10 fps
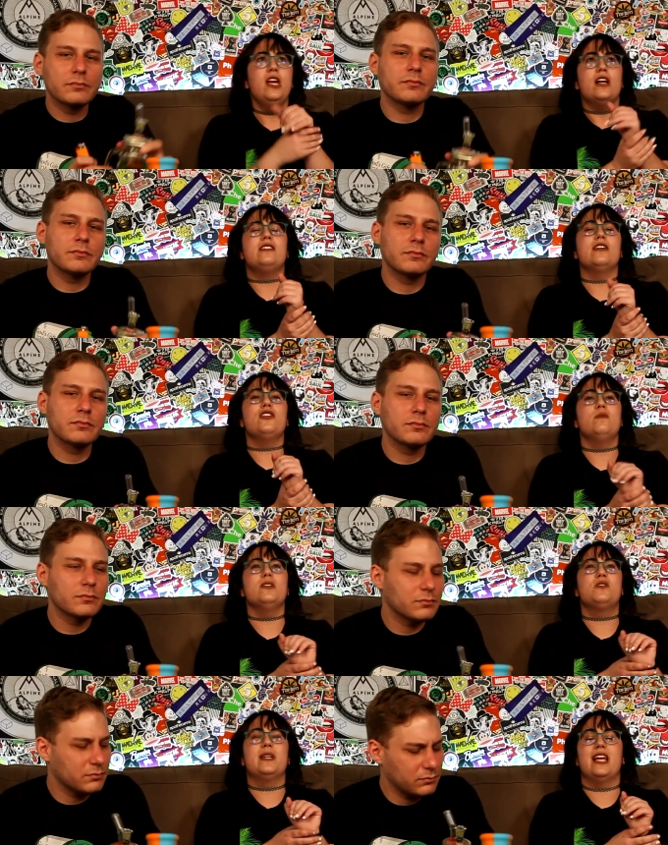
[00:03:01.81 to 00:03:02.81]
Speaker 1: does
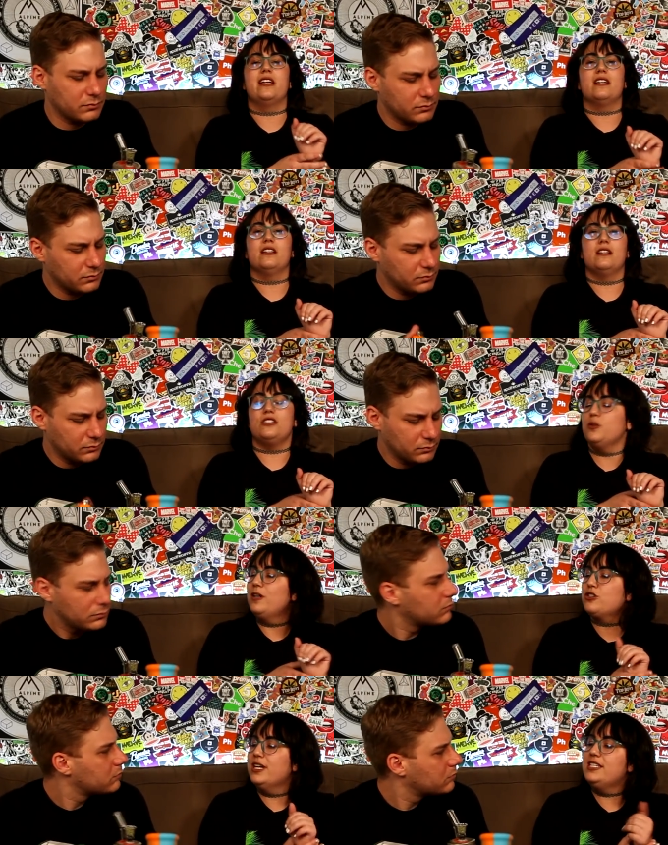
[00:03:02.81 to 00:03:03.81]
almost what like do you
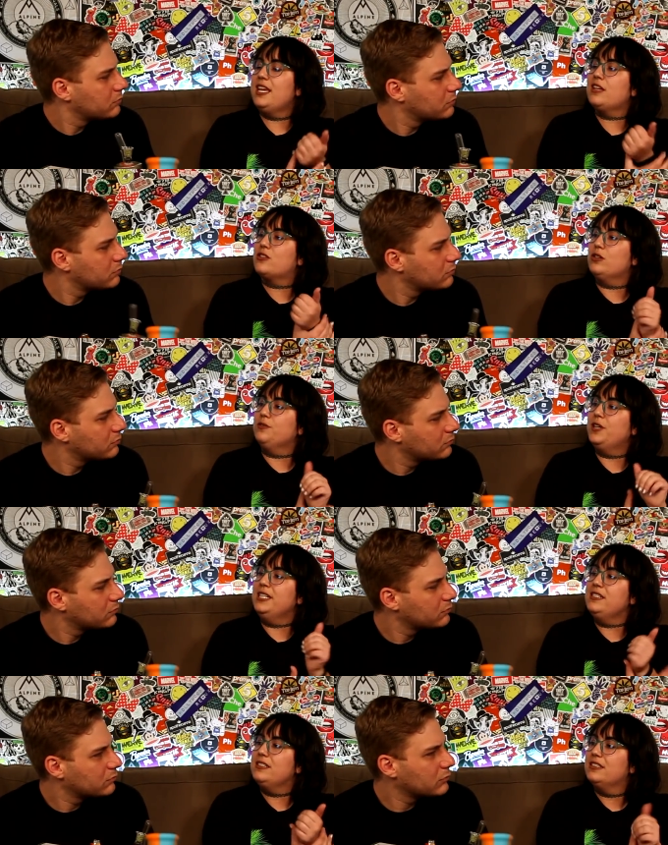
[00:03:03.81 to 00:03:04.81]
watch Crazy Ex
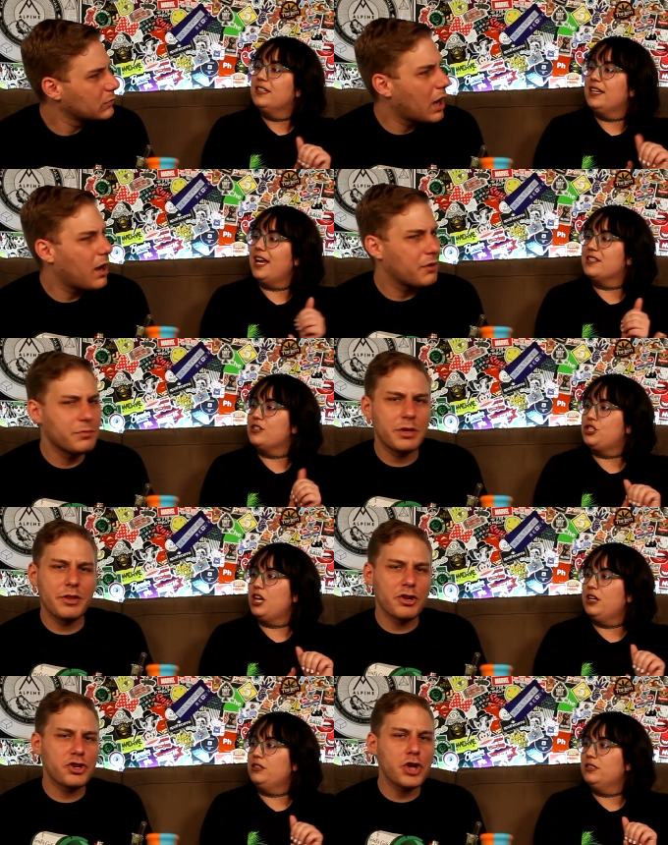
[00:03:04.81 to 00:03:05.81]
Girlfriend? uh, as a show.
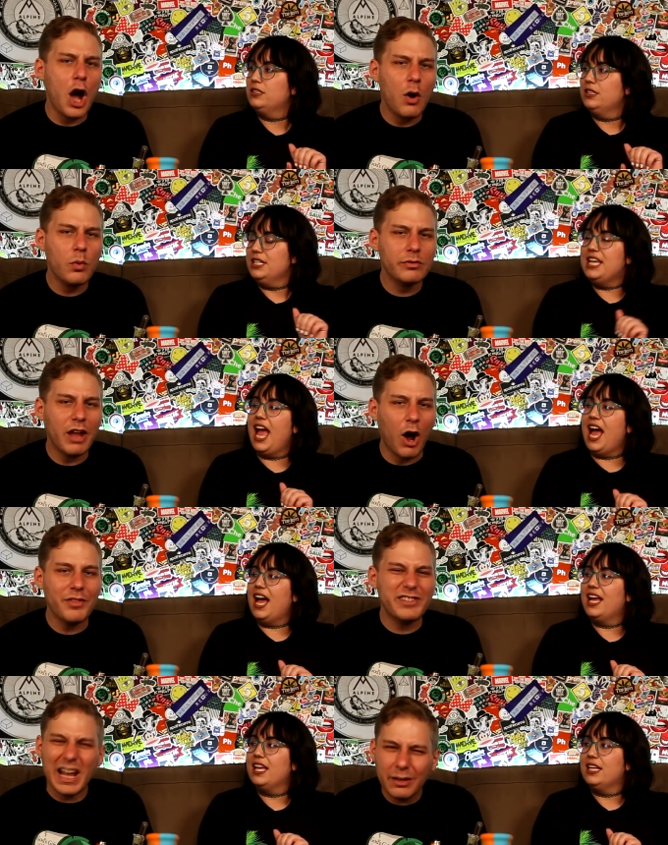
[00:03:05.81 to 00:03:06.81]
The show, yeah,
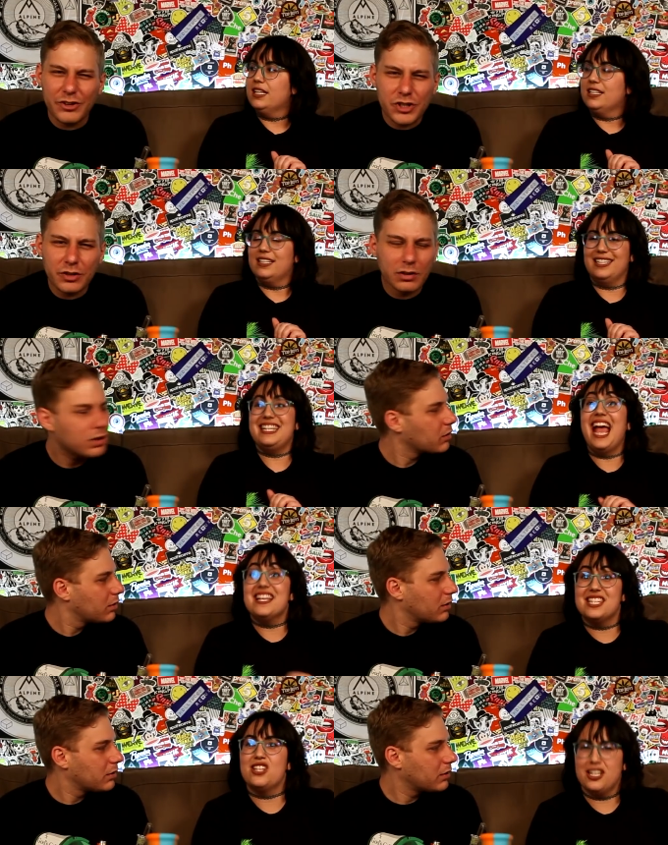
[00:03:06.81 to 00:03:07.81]
on
Speaker 2: television.
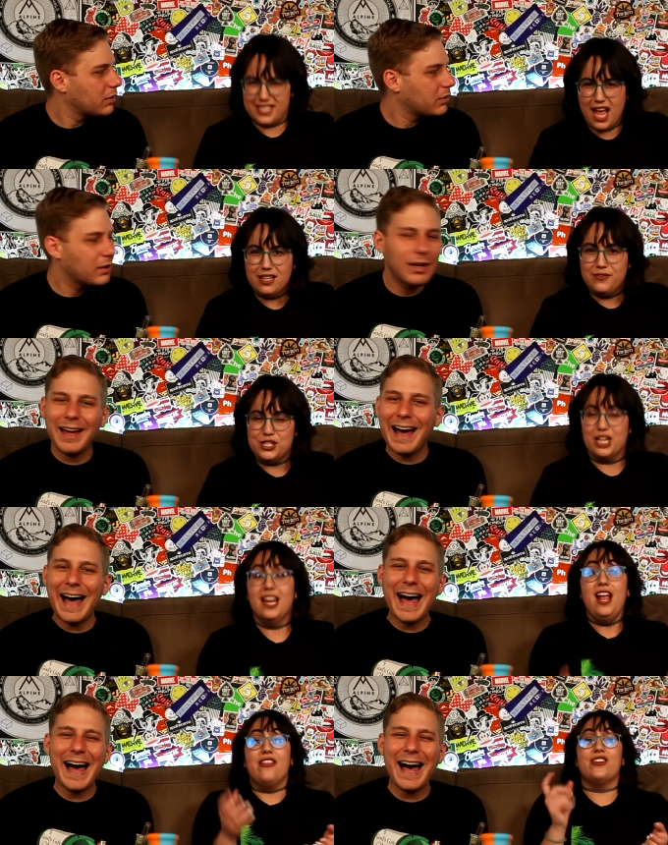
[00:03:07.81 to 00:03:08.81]
Speaker 1: Yes, it's on television.
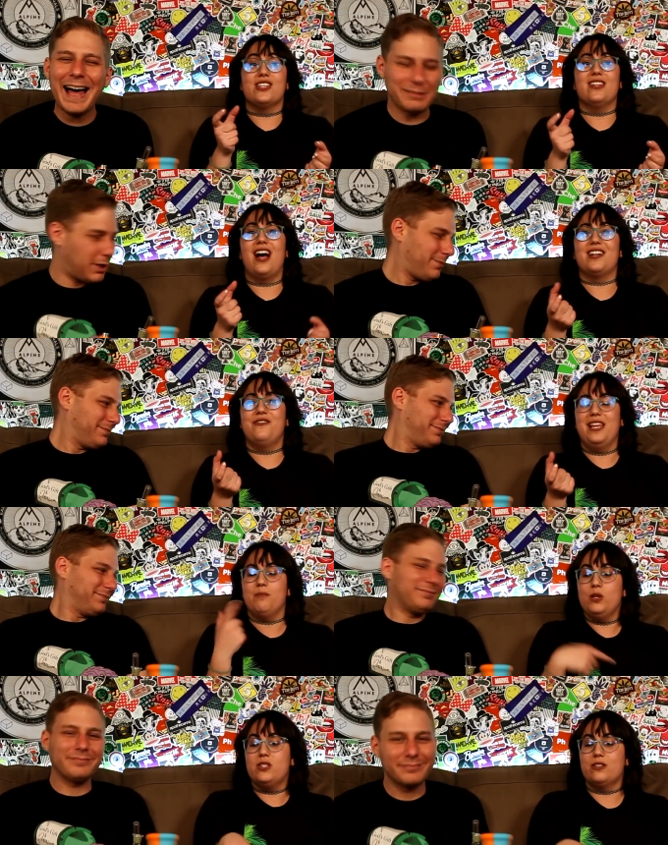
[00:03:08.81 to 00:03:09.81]
Ah. There's a lot of like
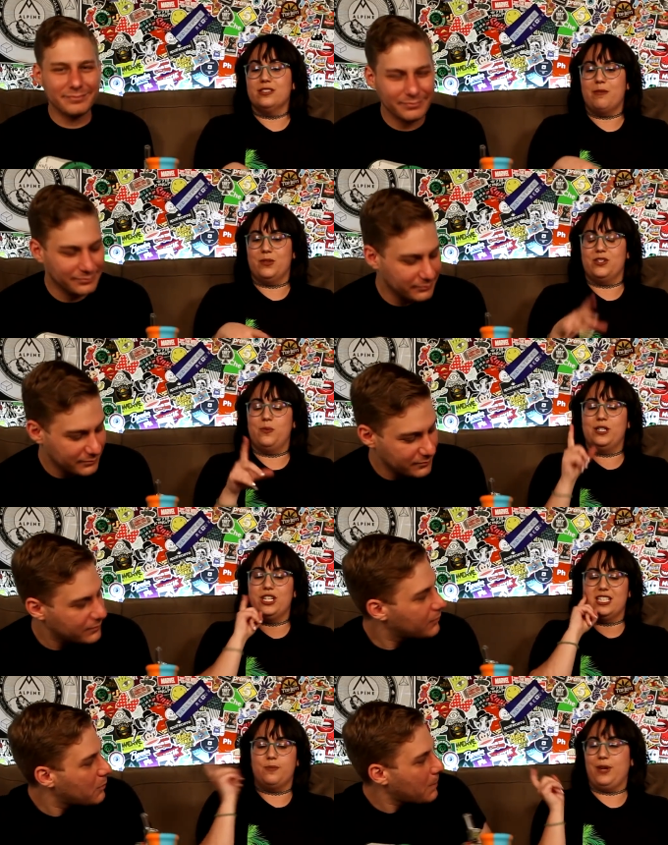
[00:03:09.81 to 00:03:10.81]
musical numbers which
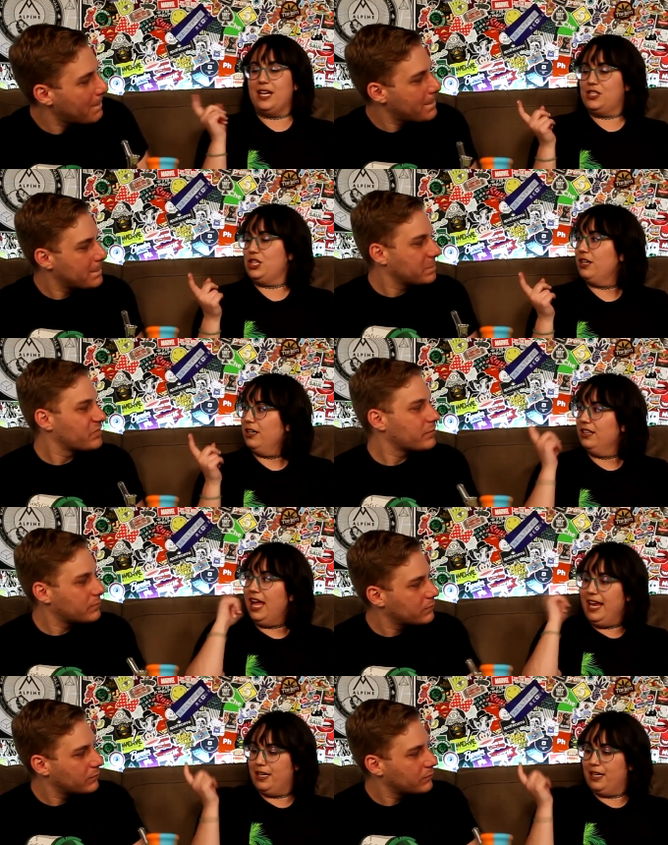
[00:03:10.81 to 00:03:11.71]
express her like